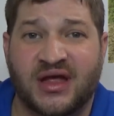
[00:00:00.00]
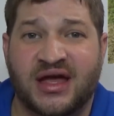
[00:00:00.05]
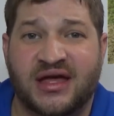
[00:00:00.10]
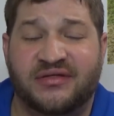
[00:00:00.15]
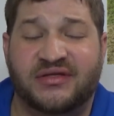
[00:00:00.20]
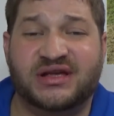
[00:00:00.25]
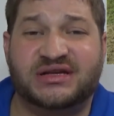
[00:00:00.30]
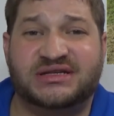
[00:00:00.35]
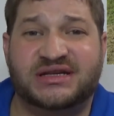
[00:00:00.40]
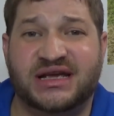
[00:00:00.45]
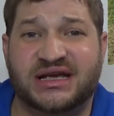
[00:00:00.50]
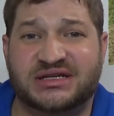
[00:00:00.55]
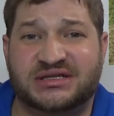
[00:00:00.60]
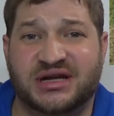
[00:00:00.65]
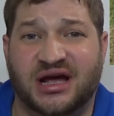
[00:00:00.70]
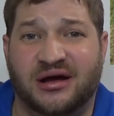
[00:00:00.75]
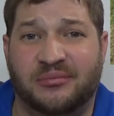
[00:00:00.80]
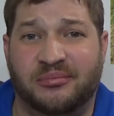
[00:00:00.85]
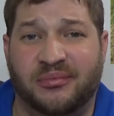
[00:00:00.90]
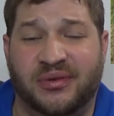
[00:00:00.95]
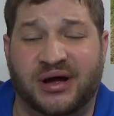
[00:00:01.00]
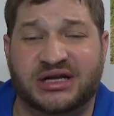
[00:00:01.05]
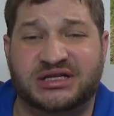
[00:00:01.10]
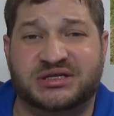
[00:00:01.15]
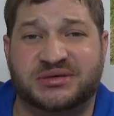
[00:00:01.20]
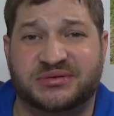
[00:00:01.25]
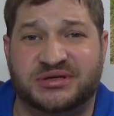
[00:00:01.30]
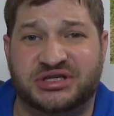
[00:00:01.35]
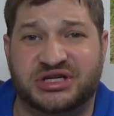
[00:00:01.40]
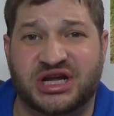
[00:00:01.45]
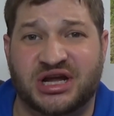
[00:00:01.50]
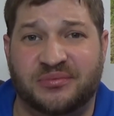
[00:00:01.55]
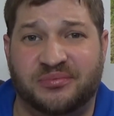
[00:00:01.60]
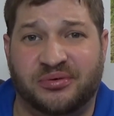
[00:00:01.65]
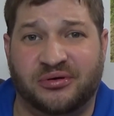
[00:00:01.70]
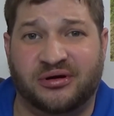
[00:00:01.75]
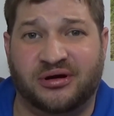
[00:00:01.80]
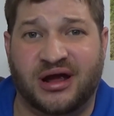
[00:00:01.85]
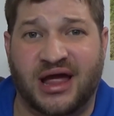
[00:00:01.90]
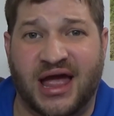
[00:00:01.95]
This is a much
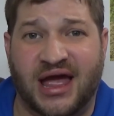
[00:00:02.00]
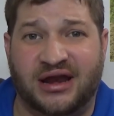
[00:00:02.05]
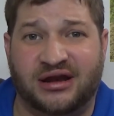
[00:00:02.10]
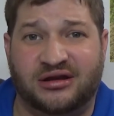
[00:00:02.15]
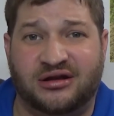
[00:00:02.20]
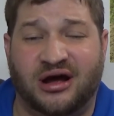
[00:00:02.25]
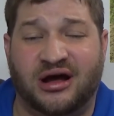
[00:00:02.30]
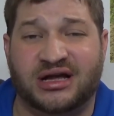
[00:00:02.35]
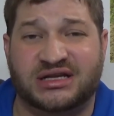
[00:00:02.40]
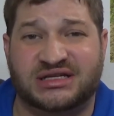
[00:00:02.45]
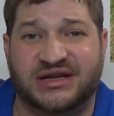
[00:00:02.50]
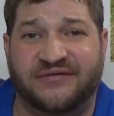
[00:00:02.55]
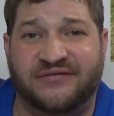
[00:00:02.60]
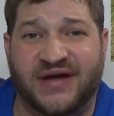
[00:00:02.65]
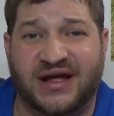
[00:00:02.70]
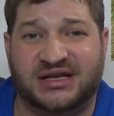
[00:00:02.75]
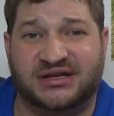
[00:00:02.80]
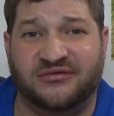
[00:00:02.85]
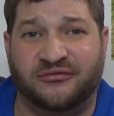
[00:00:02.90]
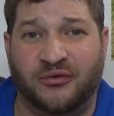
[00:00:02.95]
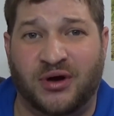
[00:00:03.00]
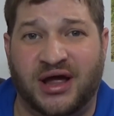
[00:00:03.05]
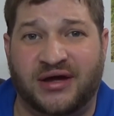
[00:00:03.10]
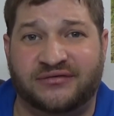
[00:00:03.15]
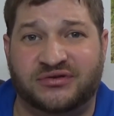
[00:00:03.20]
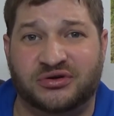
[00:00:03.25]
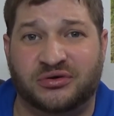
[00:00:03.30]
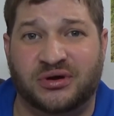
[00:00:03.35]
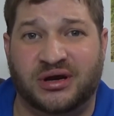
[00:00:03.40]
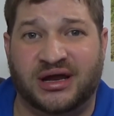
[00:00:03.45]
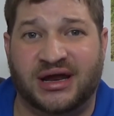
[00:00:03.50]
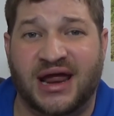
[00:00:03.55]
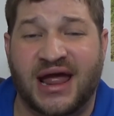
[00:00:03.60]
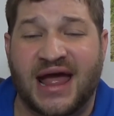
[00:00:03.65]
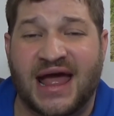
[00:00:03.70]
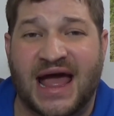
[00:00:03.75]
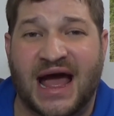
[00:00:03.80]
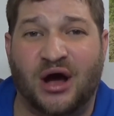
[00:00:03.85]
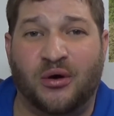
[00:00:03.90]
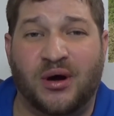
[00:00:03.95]
cheaper and cost-effective way of doing it.
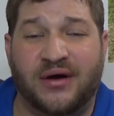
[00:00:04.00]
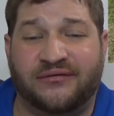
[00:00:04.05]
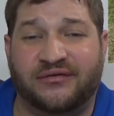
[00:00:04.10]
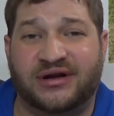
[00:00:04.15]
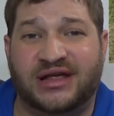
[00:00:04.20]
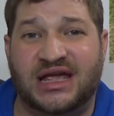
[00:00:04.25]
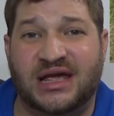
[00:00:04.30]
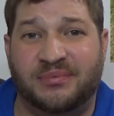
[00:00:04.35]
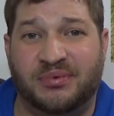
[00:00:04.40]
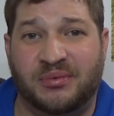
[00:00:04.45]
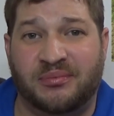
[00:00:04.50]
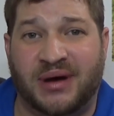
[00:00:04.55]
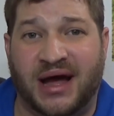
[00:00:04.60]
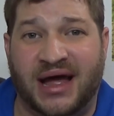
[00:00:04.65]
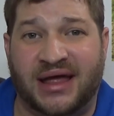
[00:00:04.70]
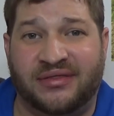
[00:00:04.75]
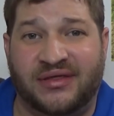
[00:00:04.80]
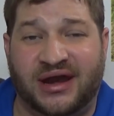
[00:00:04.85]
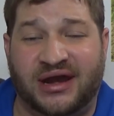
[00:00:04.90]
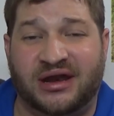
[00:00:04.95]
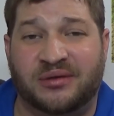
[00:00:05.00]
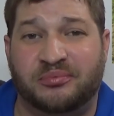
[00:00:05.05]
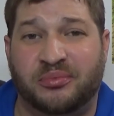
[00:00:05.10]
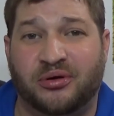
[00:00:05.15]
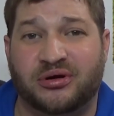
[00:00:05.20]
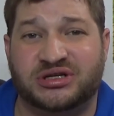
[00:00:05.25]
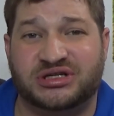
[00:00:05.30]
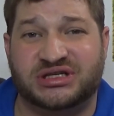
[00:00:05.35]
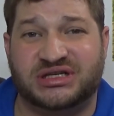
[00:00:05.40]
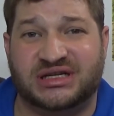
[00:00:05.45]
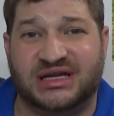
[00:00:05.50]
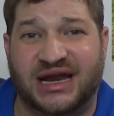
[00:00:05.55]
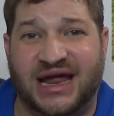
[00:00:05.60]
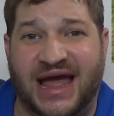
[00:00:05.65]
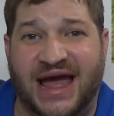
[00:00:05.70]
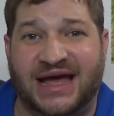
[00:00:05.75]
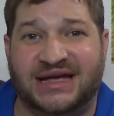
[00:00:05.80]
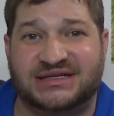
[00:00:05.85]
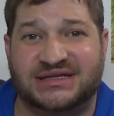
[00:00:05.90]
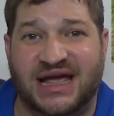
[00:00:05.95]
However, keep in mind that in purchasing
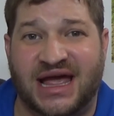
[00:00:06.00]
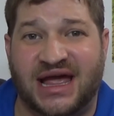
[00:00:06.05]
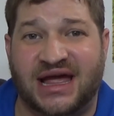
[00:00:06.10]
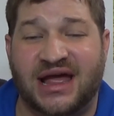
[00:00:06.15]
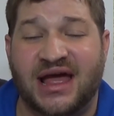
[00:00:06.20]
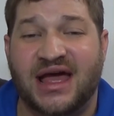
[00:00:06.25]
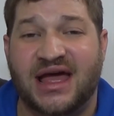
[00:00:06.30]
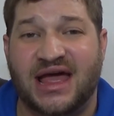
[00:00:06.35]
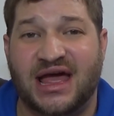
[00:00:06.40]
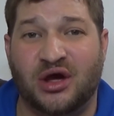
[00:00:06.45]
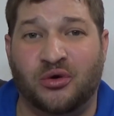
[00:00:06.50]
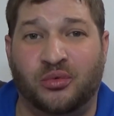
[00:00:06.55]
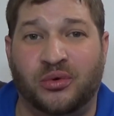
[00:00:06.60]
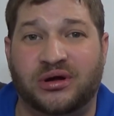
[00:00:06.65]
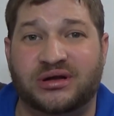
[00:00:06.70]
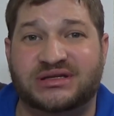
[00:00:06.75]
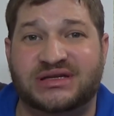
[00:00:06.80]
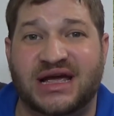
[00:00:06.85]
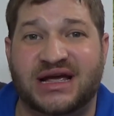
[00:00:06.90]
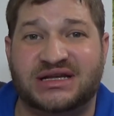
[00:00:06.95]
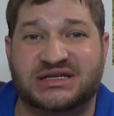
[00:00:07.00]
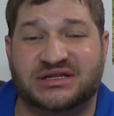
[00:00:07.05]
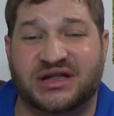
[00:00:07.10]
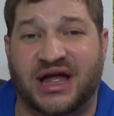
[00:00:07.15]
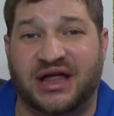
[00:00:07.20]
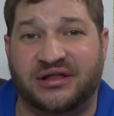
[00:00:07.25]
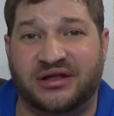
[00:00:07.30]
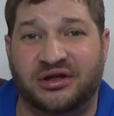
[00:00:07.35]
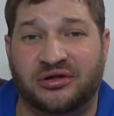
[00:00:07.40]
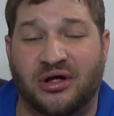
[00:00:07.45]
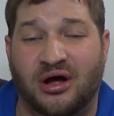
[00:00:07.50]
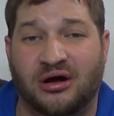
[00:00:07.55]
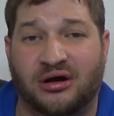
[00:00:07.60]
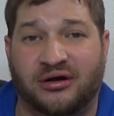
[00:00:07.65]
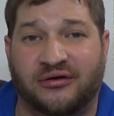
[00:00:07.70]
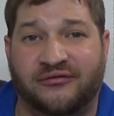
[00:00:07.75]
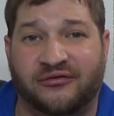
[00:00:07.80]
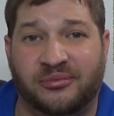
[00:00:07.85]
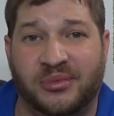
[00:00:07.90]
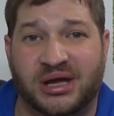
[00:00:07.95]
it as hay, it will take slightly
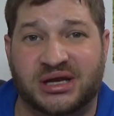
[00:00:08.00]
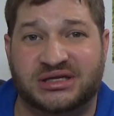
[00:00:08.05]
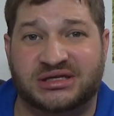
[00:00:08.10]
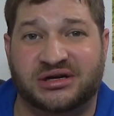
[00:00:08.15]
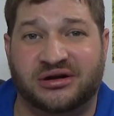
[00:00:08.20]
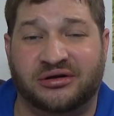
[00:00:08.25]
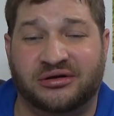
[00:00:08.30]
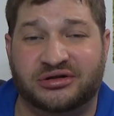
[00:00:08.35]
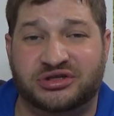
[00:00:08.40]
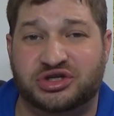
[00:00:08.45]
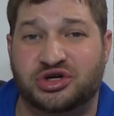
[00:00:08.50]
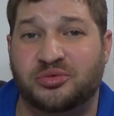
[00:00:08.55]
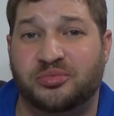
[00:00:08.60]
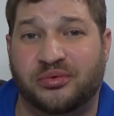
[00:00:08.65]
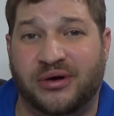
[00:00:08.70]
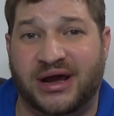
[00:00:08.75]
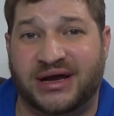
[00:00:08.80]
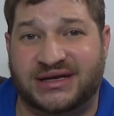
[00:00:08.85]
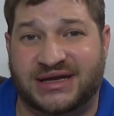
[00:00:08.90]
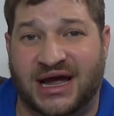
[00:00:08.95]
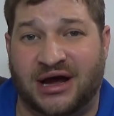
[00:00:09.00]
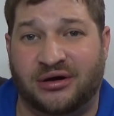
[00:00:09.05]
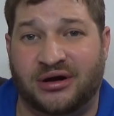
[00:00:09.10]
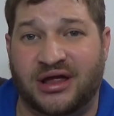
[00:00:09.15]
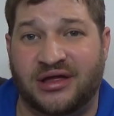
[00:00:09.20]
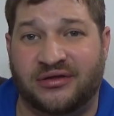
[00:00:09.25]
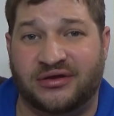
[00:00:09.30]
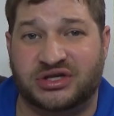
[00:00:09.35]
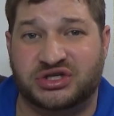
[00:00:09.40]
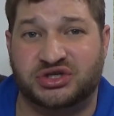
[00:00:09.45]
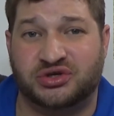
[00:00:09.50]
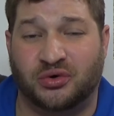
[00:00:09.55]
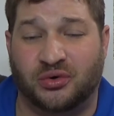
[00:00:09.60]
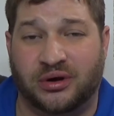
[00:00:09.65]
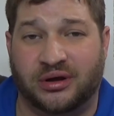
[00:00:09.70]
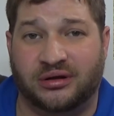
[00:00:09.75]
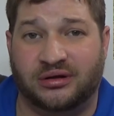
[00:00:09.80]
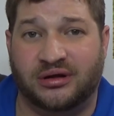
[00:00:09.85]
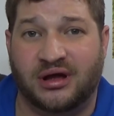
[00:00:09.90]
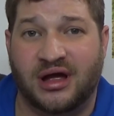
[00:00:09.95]
longer for material to break down in the
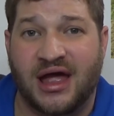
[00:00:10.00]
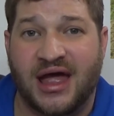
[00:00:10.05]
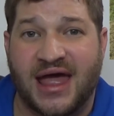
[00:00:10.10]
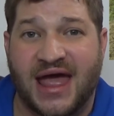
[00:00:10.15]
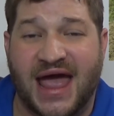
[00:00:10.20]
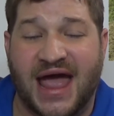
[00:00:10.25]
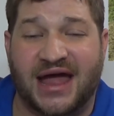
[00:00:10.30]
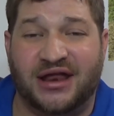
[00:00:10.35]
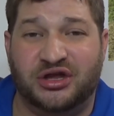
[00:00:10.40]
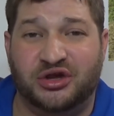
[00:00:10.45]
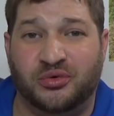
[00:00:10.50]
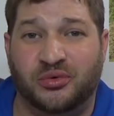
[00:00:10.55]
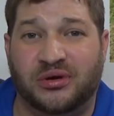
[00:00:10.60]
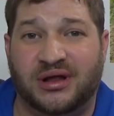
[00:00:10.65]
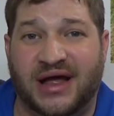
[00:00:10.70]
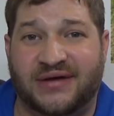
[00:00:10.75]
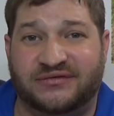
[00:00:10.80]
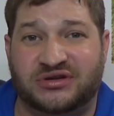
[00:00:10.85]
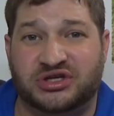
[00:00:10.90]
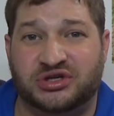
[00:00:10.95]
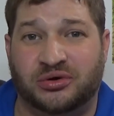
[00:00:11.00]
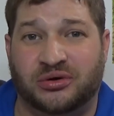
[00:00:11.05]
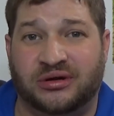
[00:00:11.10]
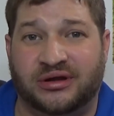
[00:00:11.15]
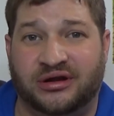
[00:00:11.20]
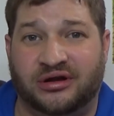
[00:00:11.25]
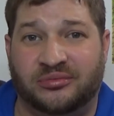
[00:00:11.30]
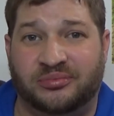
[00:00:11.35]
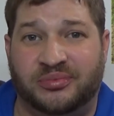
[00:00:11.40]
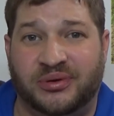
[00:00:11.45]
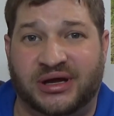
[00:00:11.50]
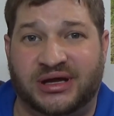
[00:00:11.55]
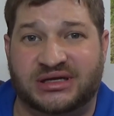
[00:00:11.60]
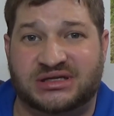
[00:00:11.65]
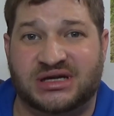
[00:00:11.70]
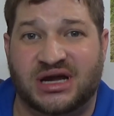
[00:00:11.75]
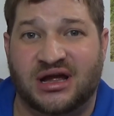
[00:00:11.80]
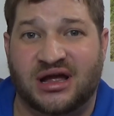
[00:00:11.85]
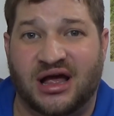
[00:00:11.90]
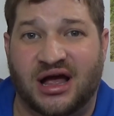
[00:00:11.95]
soil, and you will have to do a little
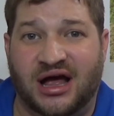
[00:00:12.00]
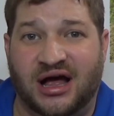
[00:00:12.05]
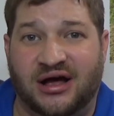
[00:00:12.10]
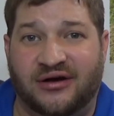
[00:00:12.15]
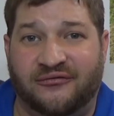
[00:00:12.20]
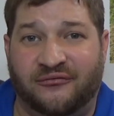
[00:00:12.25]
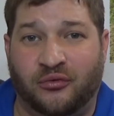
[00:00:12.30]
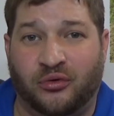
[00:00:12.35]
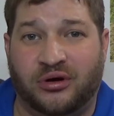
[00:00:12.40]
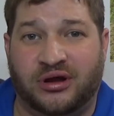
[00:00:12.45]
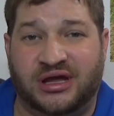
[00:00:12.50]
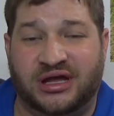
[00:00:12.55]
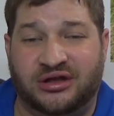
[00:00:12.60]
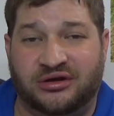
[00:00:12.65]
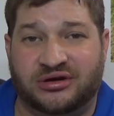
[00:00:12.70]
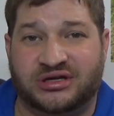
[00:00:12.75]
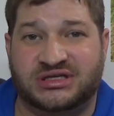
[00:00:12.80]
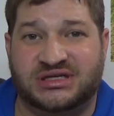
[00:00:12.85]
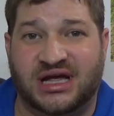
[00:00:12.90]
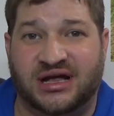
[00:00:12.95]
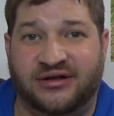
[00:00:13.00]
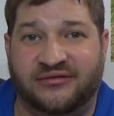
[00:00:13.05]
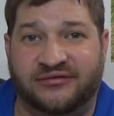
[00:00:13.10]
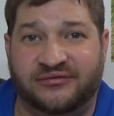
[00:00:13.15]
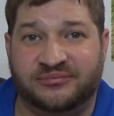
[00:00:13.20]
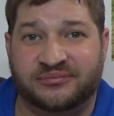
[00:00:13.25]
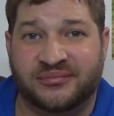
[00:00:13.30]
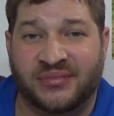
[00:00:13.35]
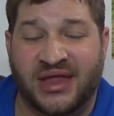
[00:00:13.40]
bit of working yourself.